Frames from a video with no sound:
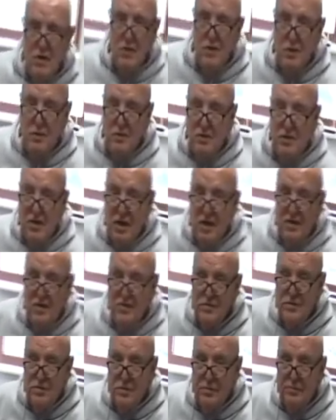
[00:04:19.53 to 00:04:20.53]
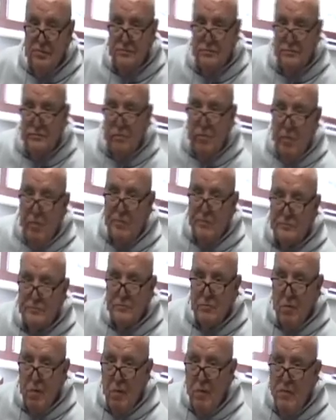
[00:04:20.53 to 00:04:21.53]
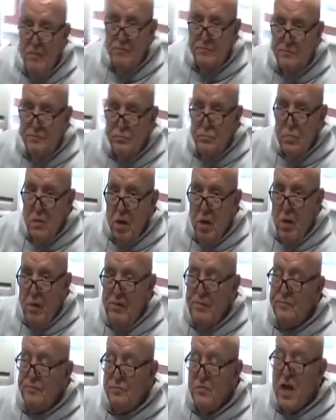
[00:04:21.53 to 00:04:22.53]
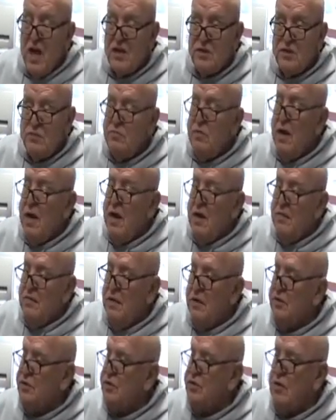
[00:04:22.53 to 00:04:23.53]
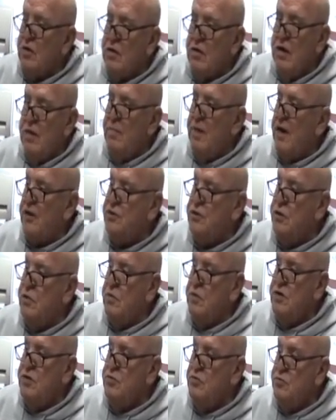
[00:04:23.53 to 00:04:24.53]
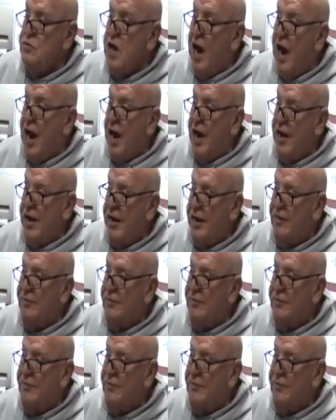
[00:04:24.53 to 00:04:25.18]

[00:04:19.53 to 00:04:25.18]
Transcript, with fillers: you know what that is? Uh, I have no idea. That's the story about you when you die.